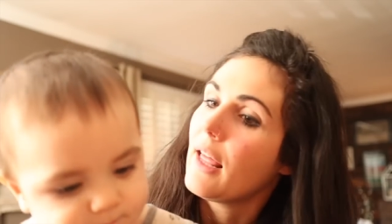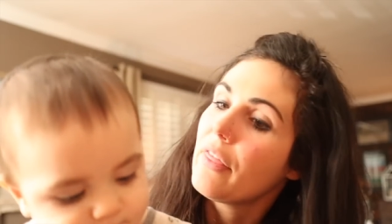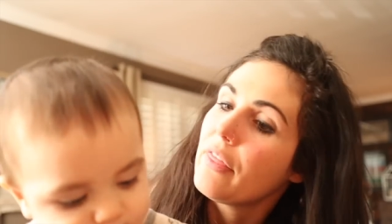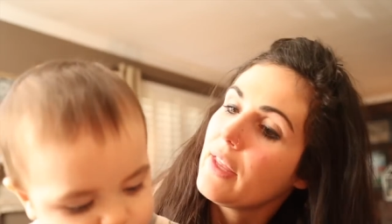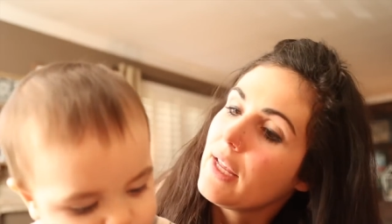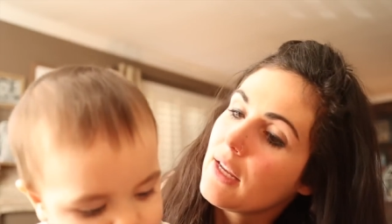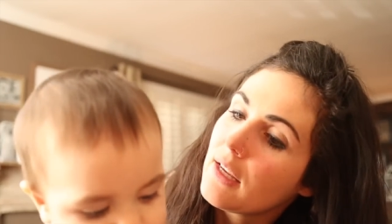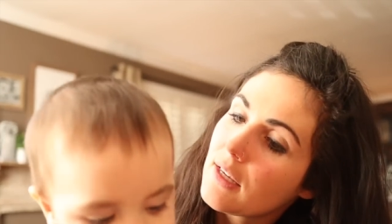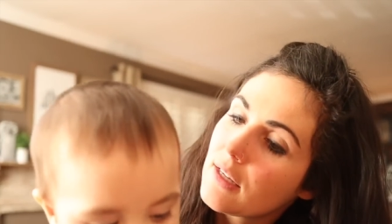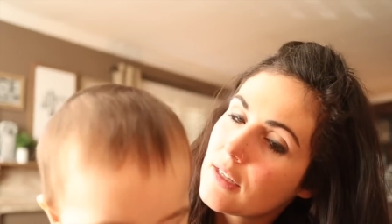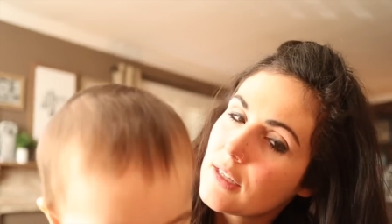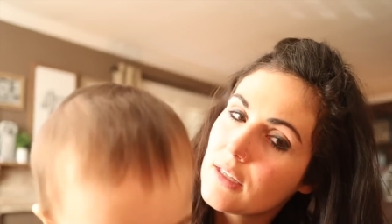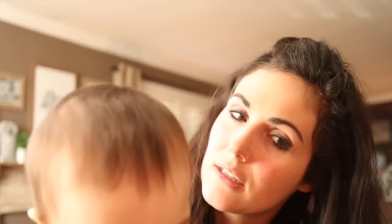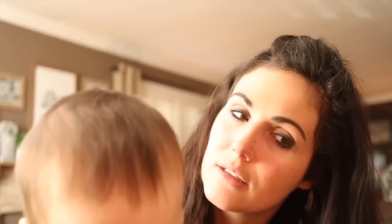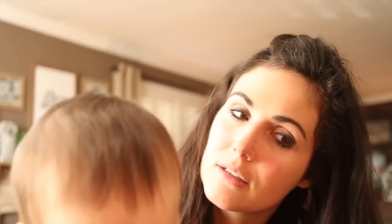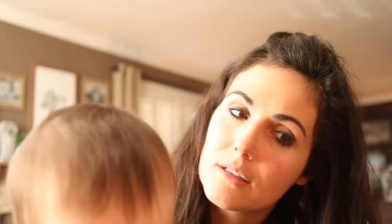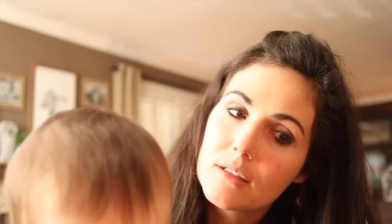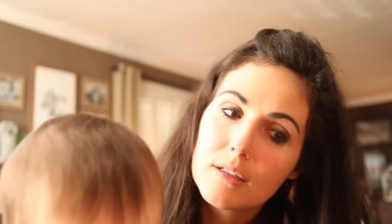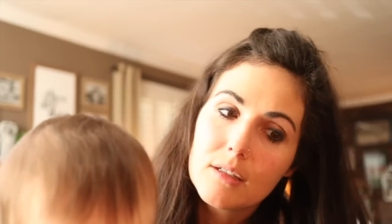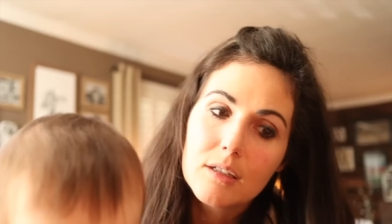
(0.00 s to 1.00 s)
I think,
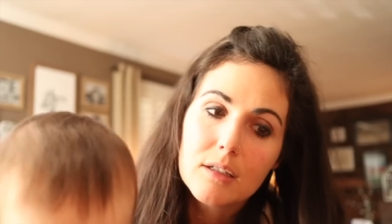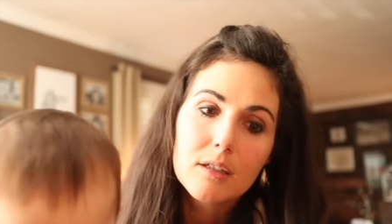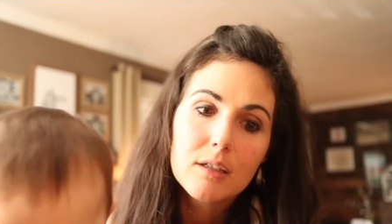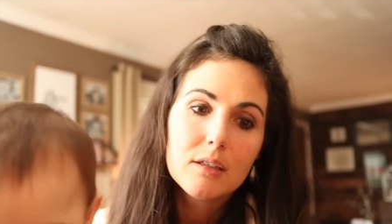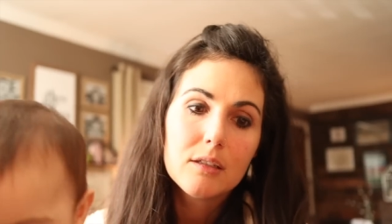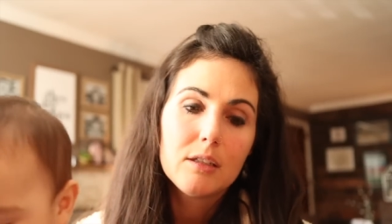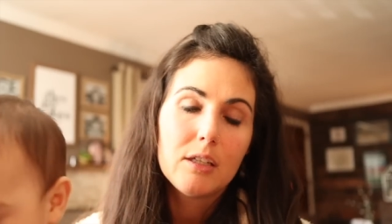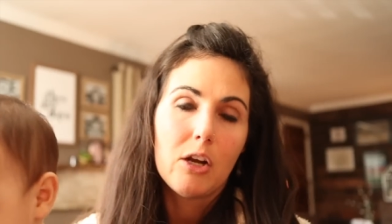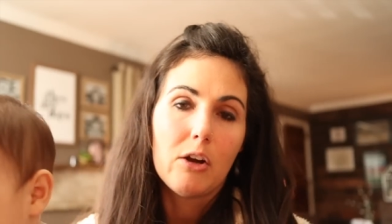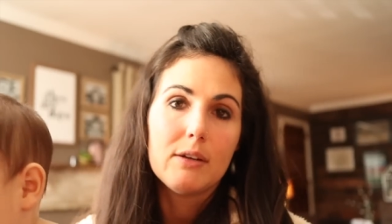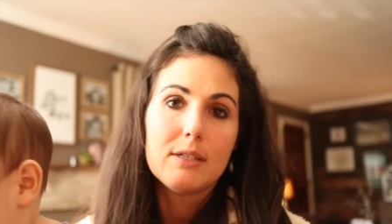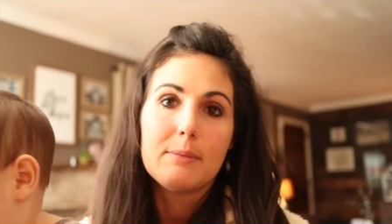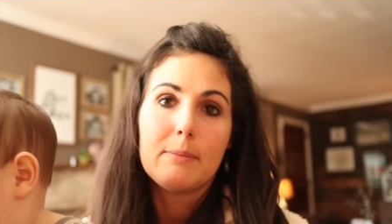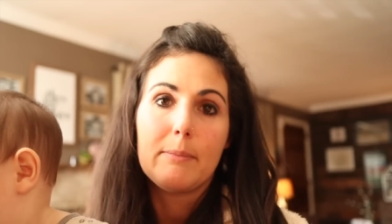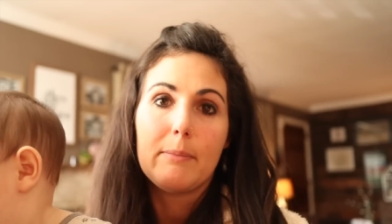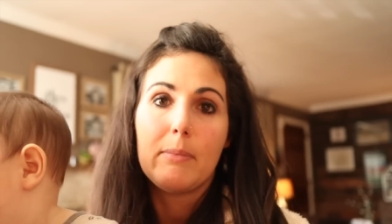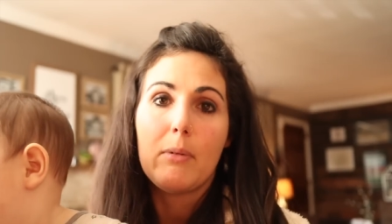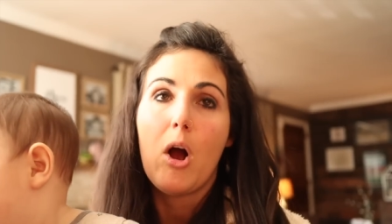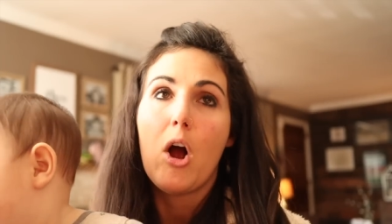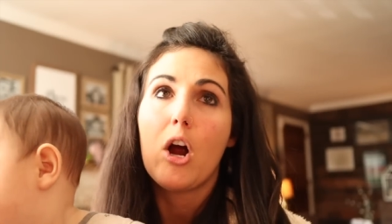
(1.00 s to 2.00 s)
as
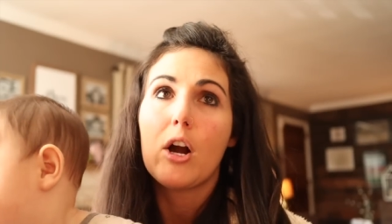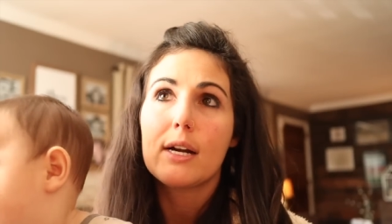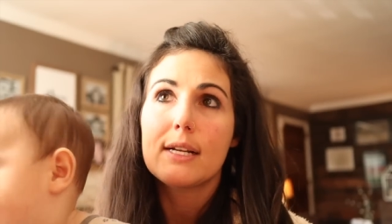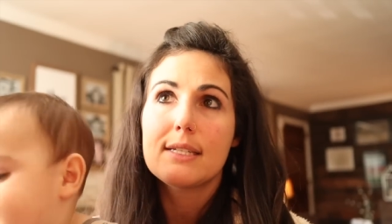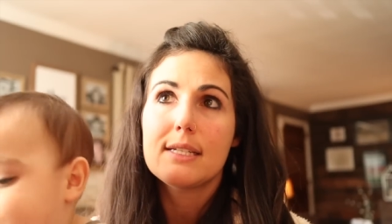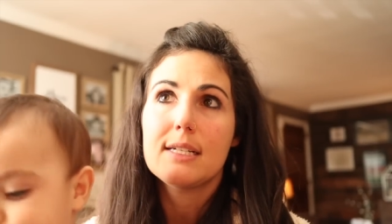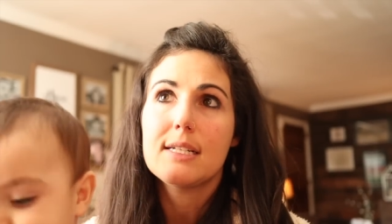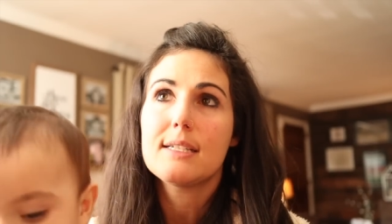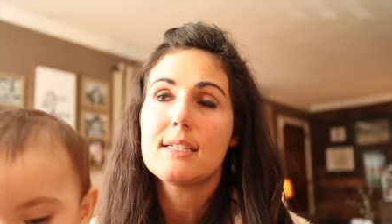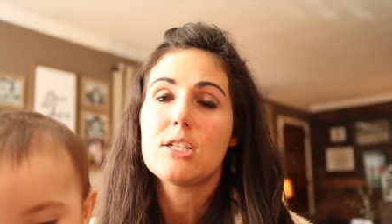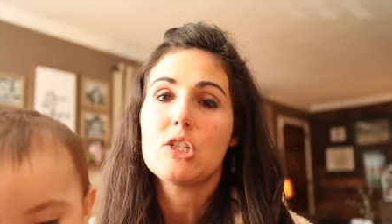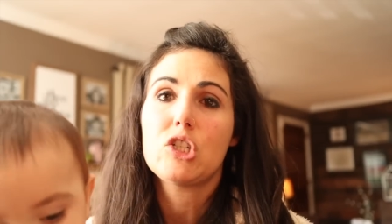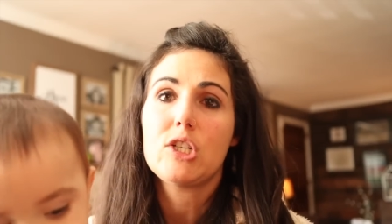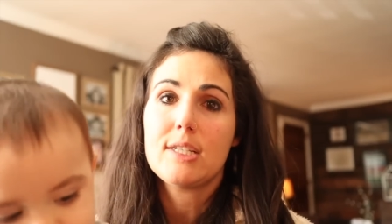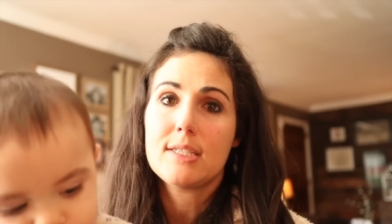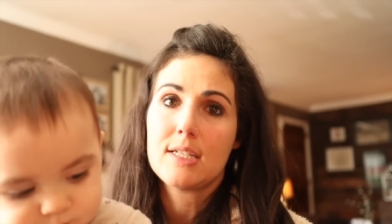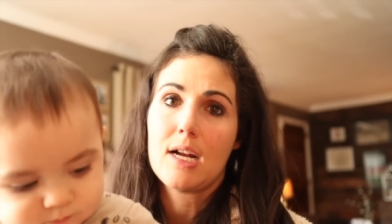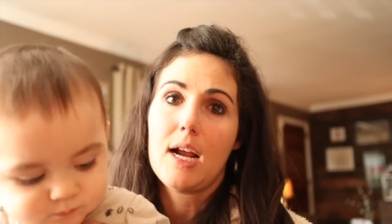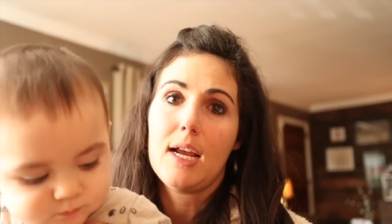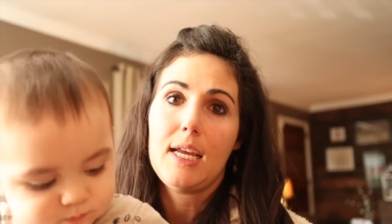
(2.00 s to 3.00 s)
hard as it is that
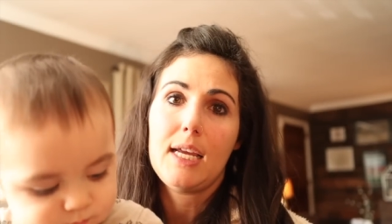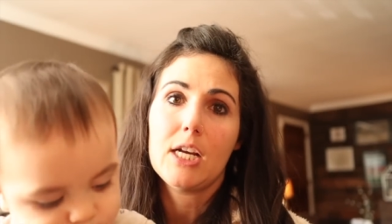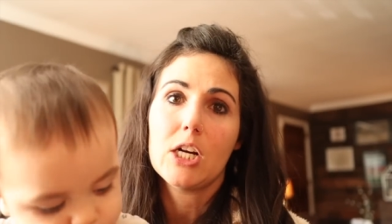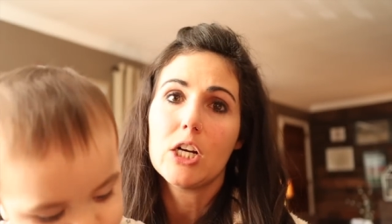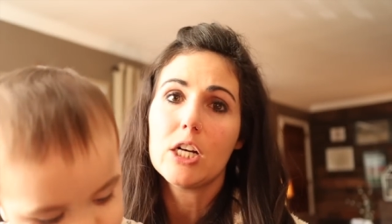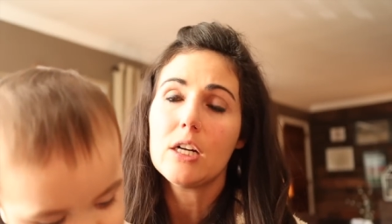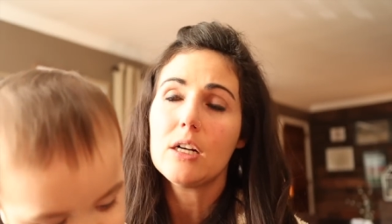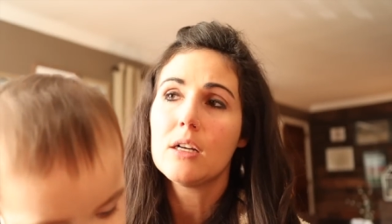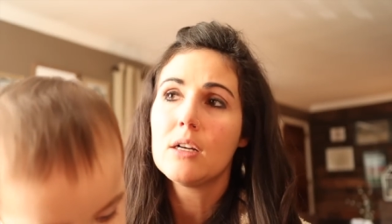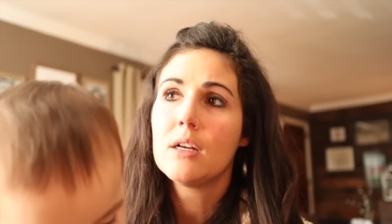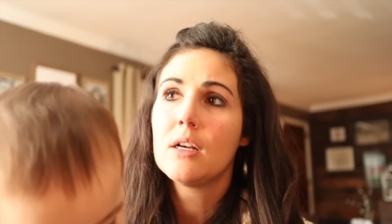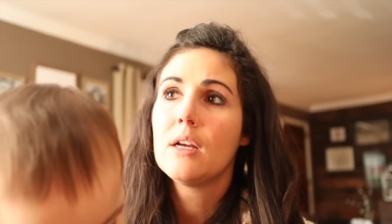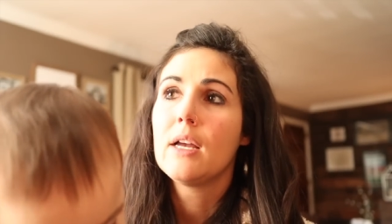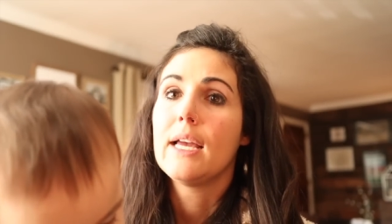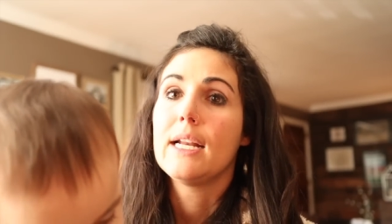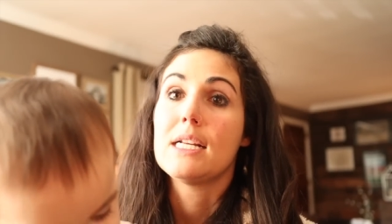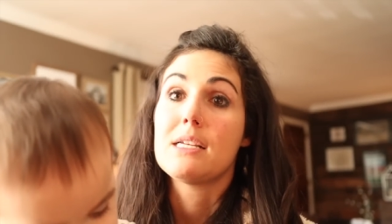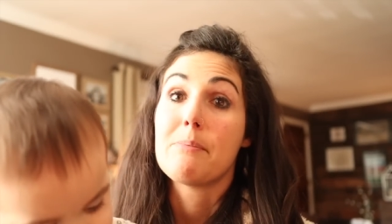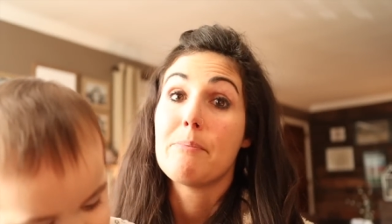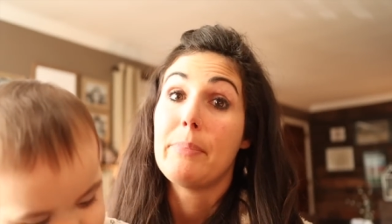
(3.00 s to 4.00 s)
she's not here,
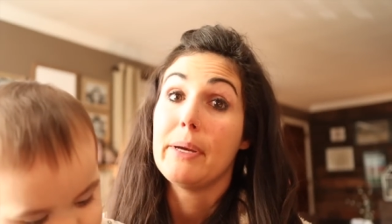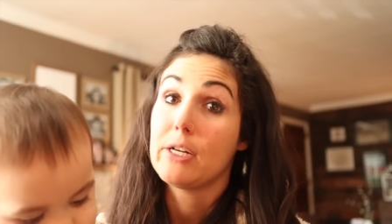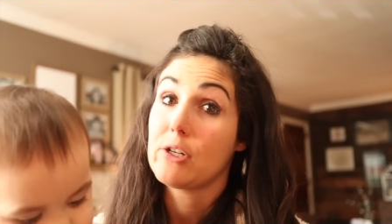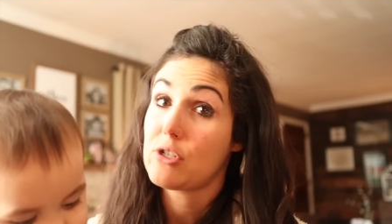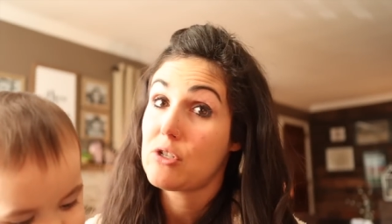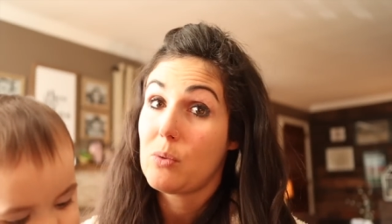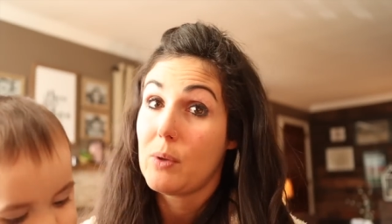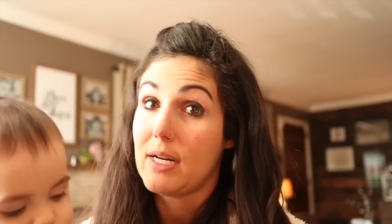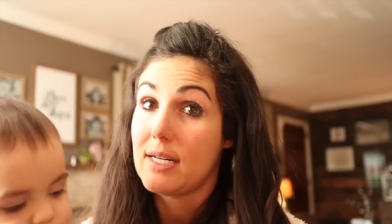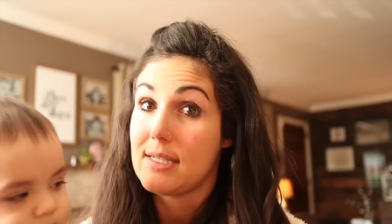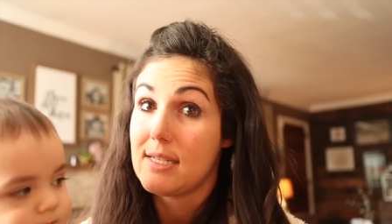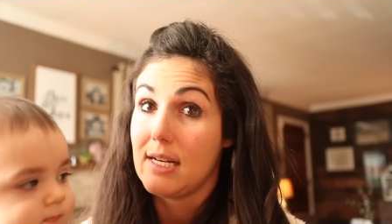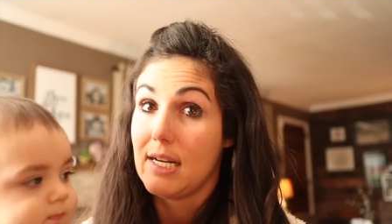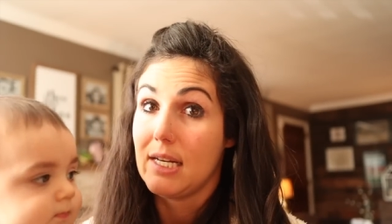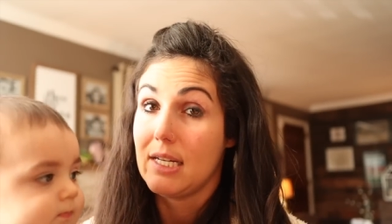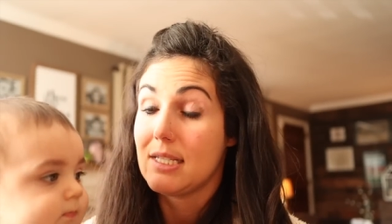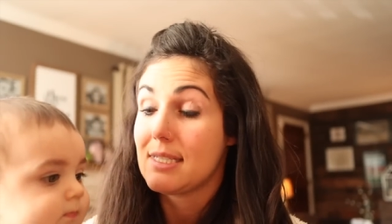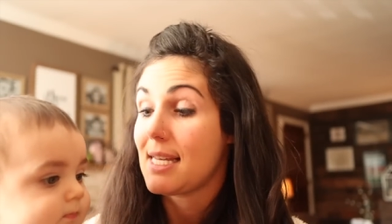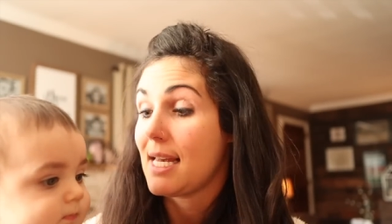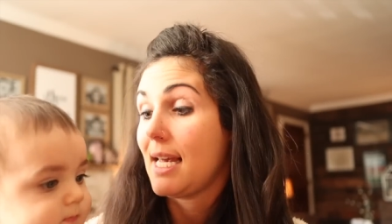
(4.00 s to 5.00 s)
and as bittersweet as it
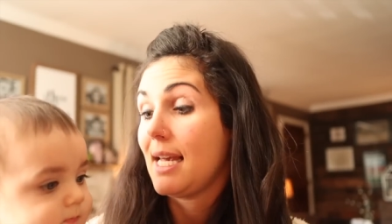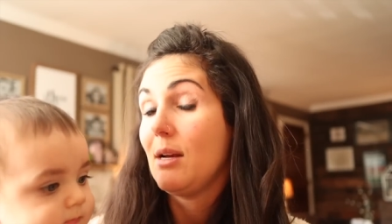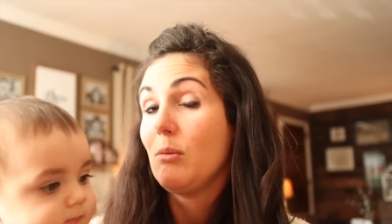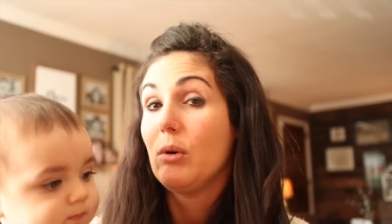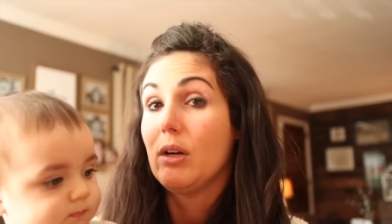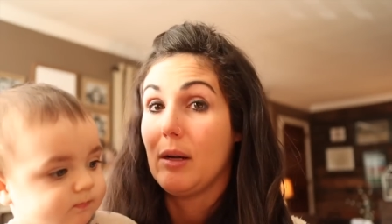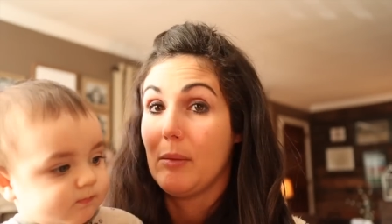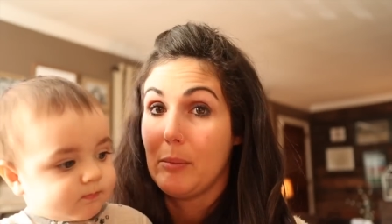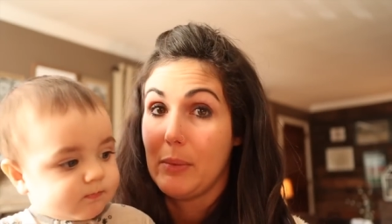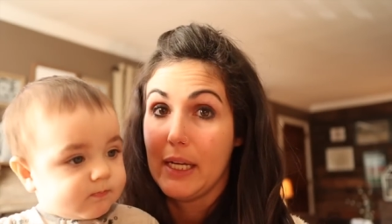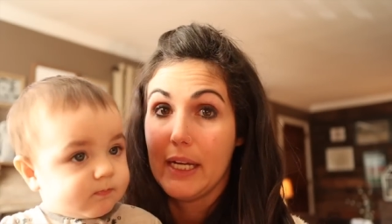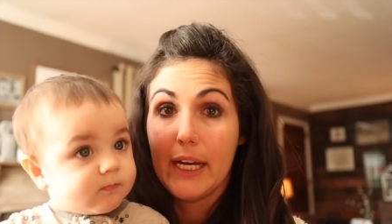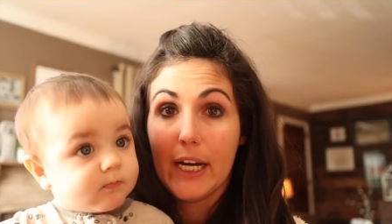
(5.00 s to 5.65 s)
is, he wouldn't be